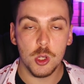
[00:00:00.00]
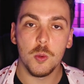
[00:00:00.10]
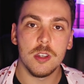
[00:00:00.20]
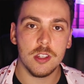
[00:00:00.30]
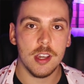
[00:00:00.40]

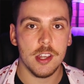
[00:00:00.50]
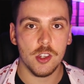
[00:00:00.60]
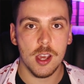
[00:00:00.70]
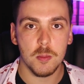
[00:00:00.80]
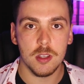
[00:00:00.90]
two
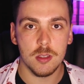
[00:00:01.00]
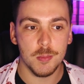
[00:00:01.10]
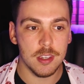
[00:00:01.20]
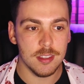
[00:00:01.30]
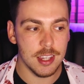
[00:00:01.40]
entire
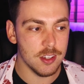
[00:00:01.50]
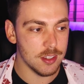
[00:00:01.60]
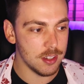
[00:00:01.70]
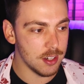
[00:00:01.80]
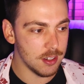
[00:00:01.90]
chapters because they
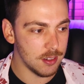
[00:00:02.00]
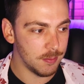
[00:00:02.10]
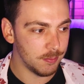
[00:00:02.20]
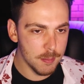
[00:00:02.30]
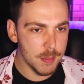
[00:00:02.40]
just
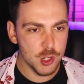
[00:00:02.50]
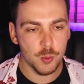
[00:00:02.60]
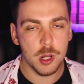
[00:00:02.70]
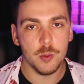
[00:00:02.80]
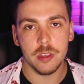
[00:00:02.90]
didn't
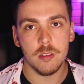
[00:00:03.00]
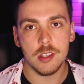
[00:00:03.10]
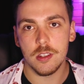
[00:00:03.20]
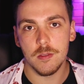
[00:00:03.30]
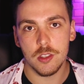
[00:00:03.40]
mesh well with the
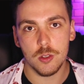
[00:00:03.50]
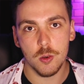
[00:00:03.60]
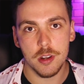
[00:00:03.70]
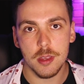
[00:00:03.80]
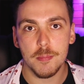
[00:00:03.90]
rest of the story.